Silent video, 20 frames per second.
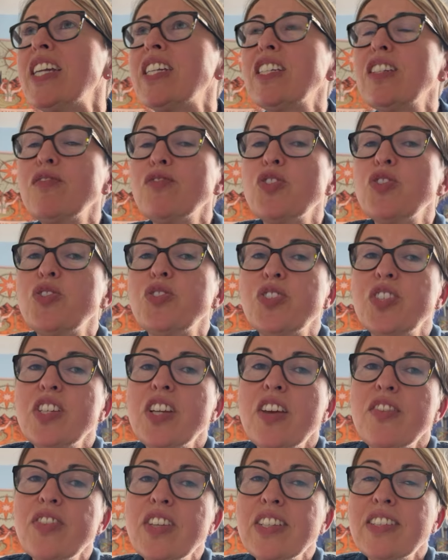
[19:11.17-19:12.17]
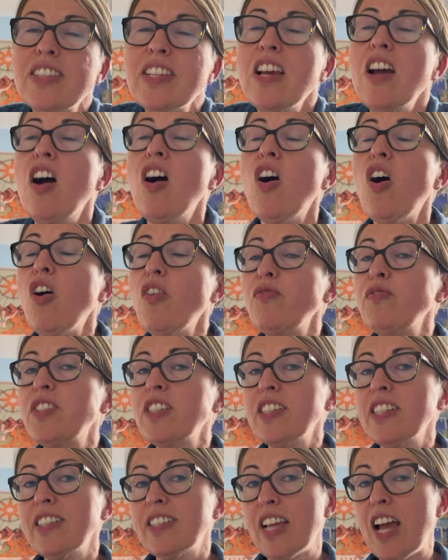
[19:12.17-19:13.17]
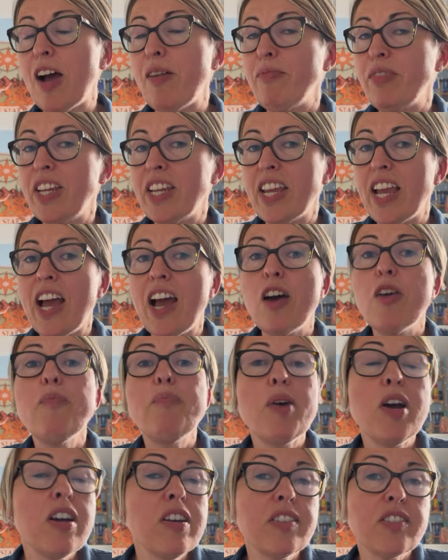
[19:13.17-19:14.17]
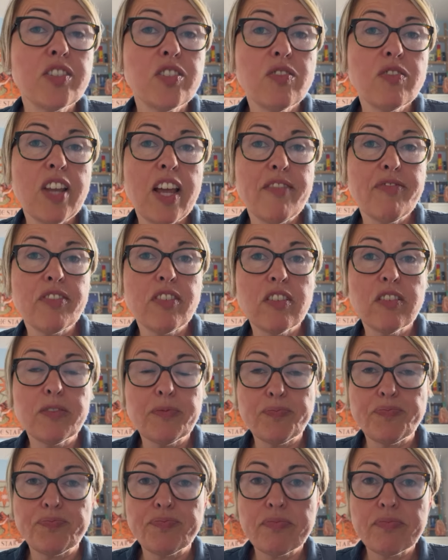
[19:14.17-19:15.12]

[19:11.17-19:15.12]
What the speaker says: And of course, you know, this often is happening at a personal level.